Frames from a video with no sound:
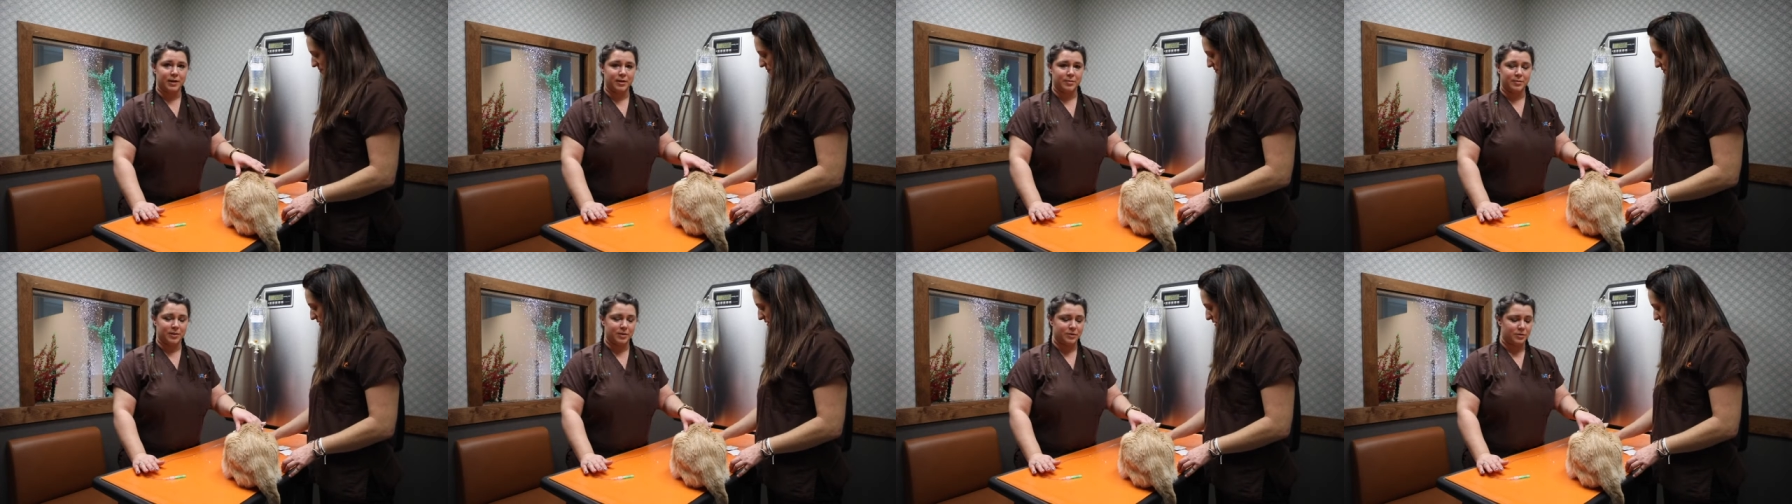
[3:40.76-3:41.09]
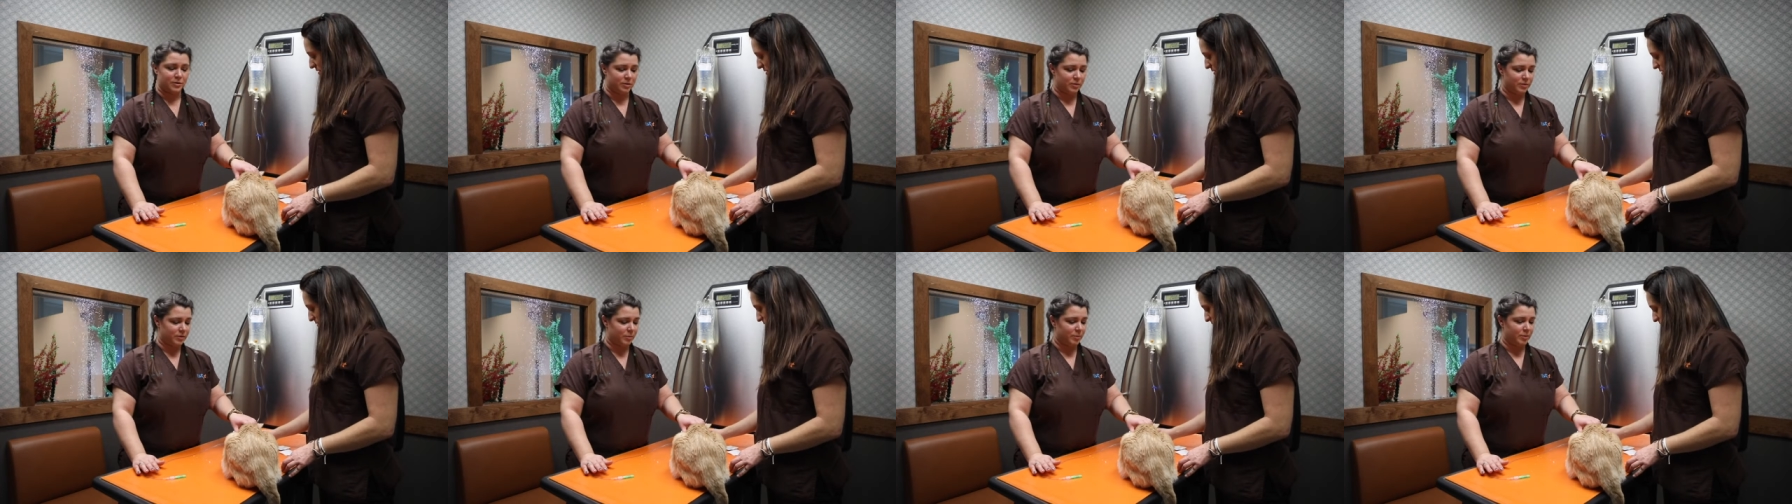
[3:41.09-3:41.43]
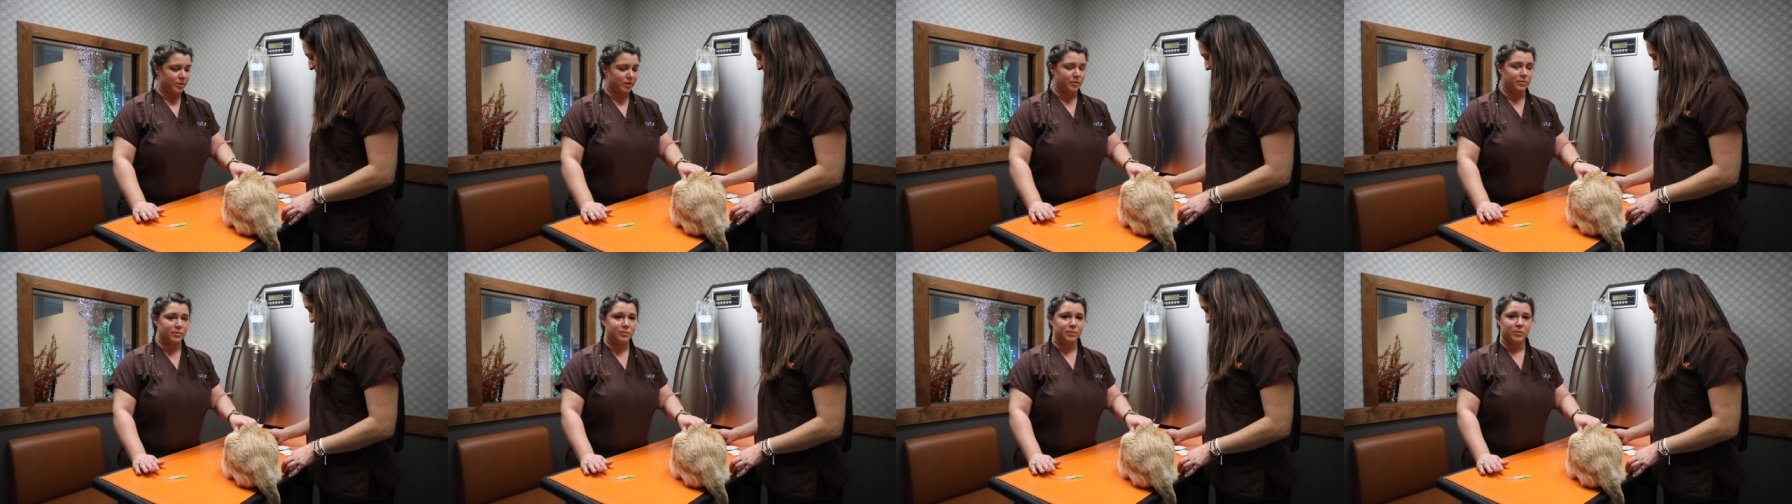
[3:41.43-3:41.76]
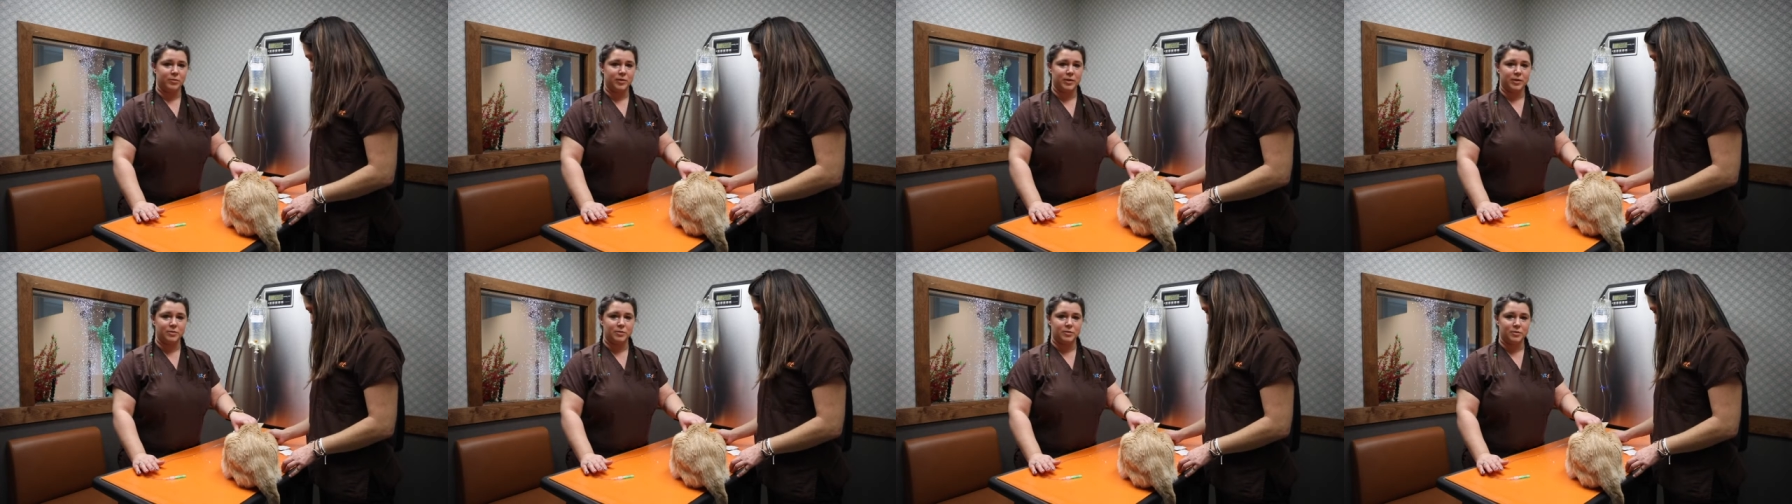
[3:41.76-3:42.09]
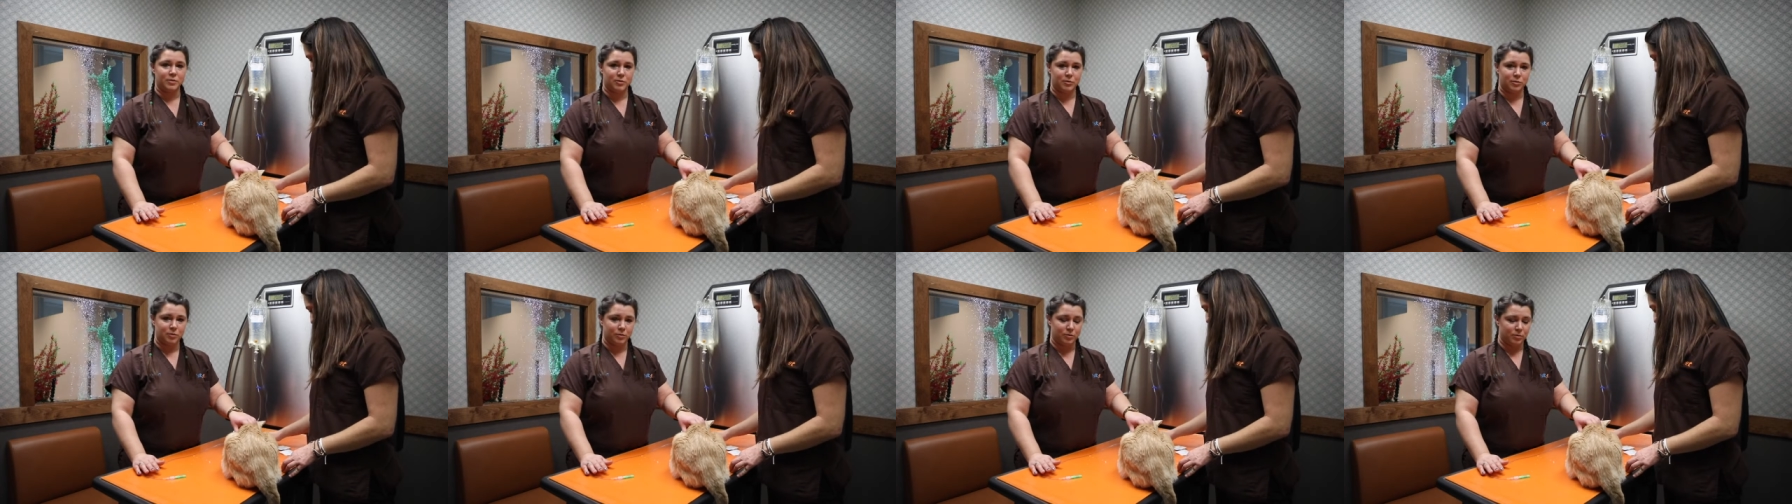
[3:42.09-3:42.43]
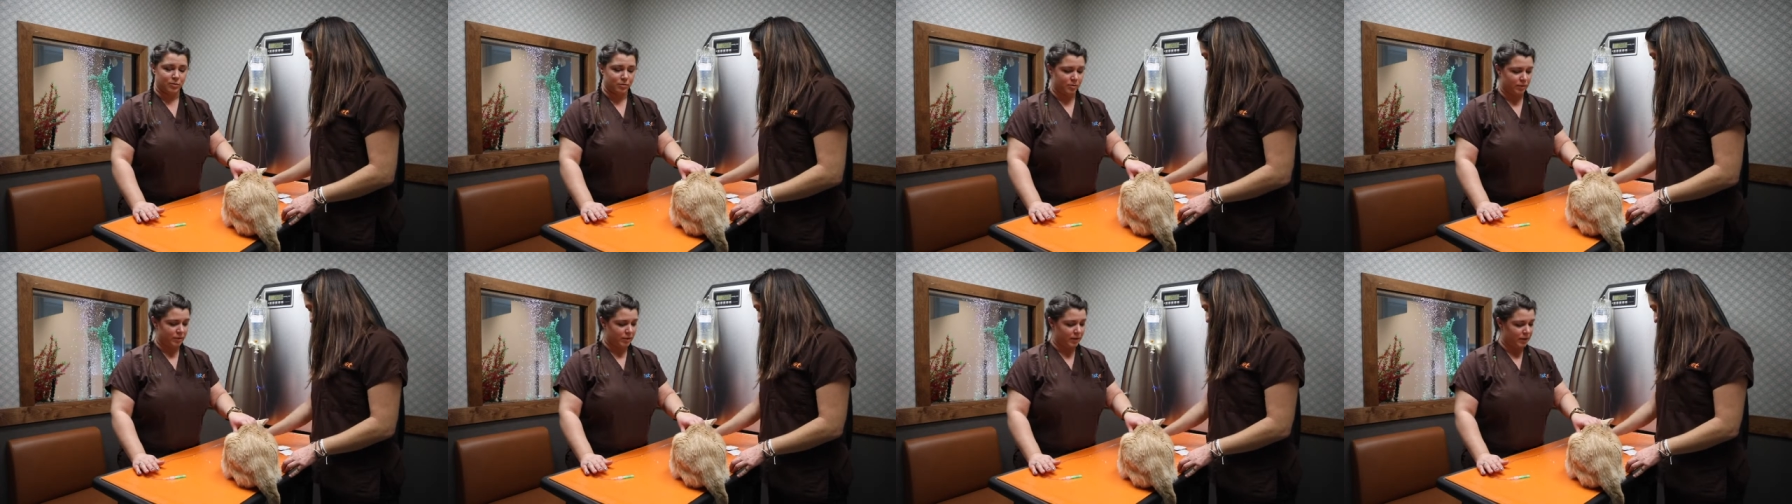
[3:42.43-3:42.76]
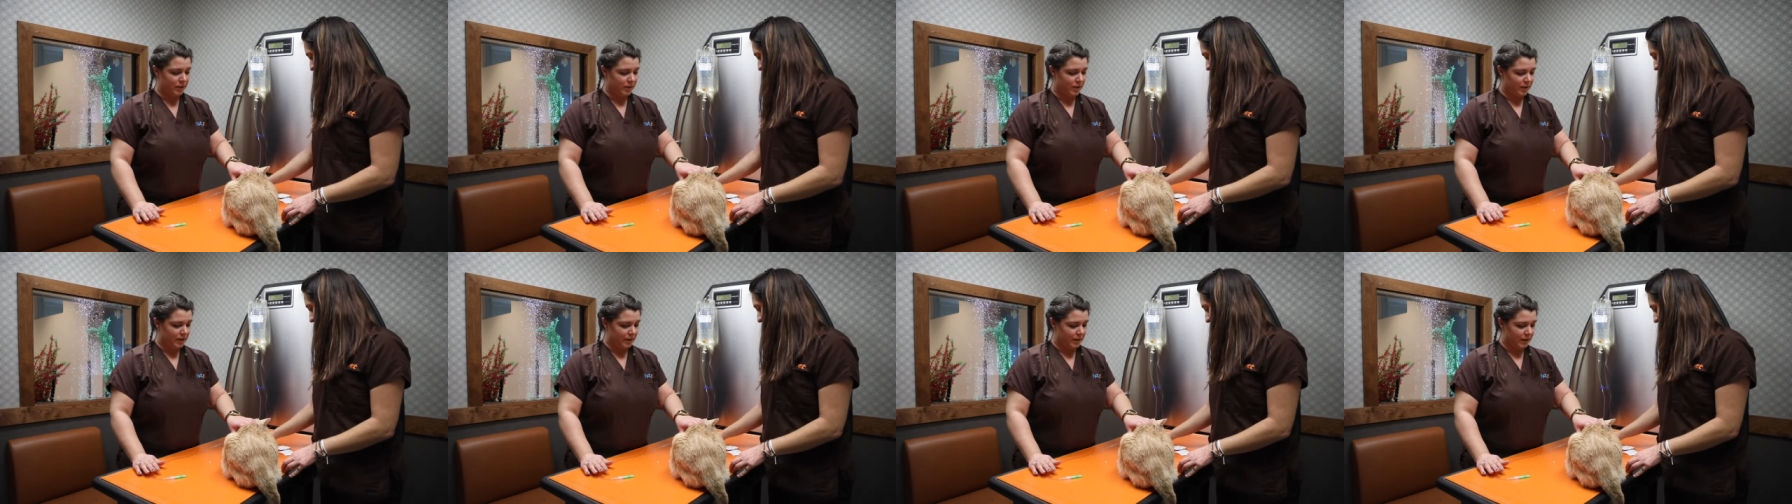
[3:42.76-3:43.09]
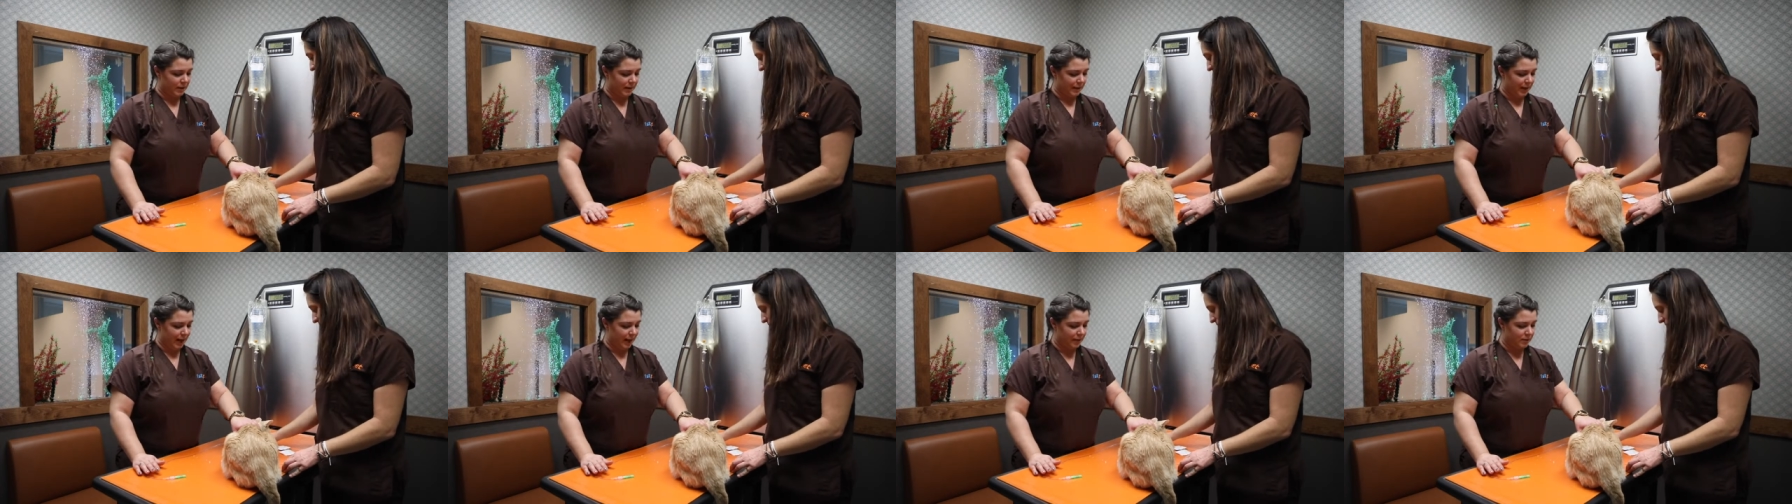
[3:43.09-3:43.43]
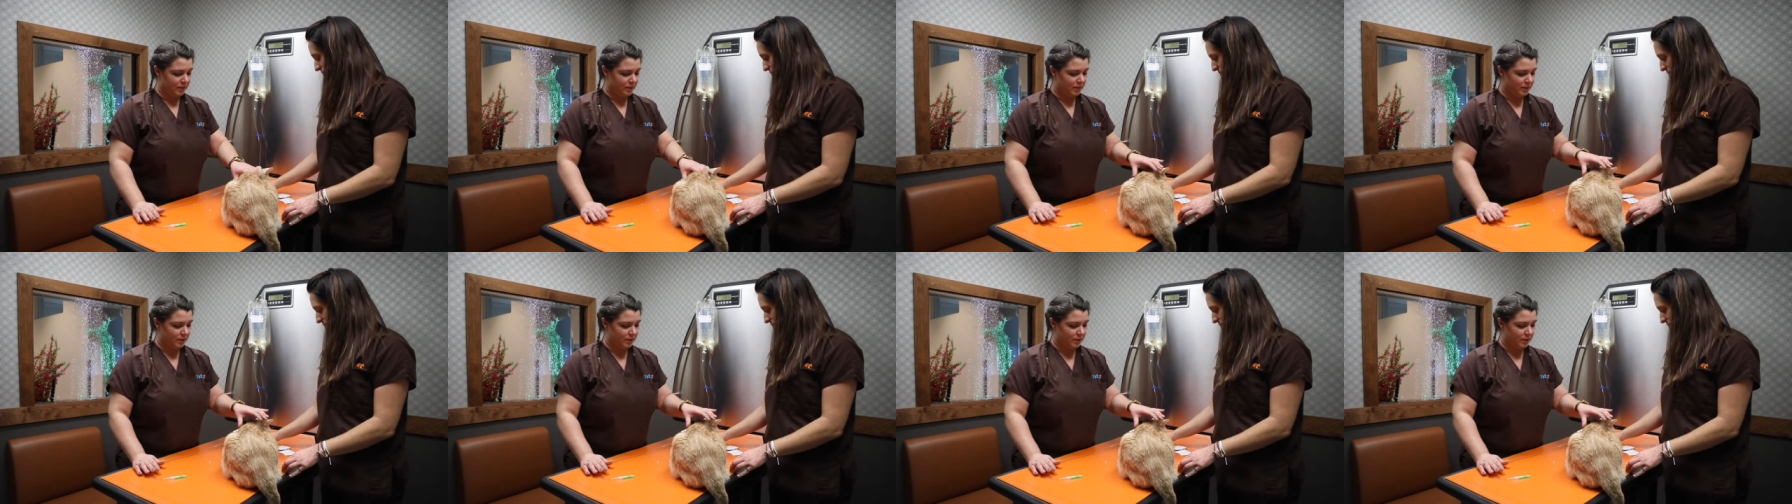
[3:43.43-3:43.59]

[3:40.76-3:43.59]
administer sub-Q fluids to a cat.